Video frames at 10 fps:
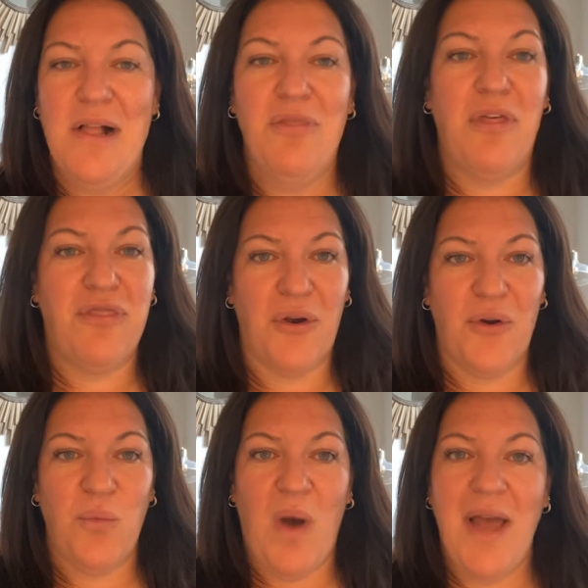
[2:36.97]
The
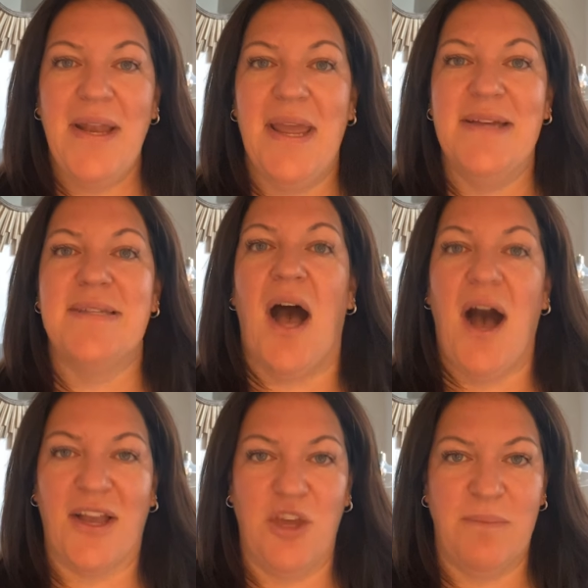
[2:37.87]
third one is
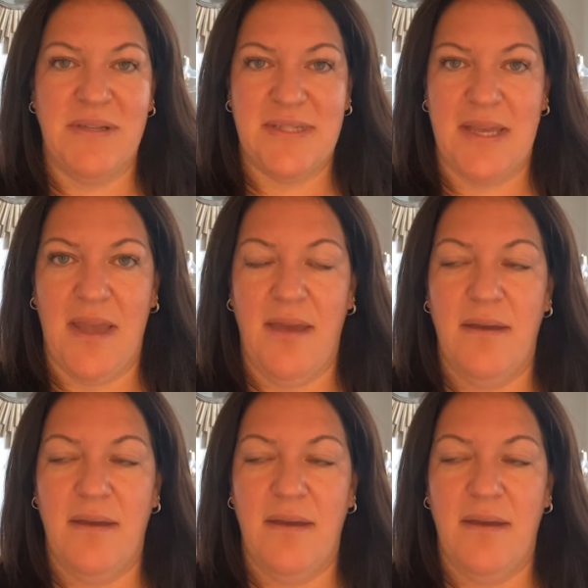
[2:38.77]
occupancy.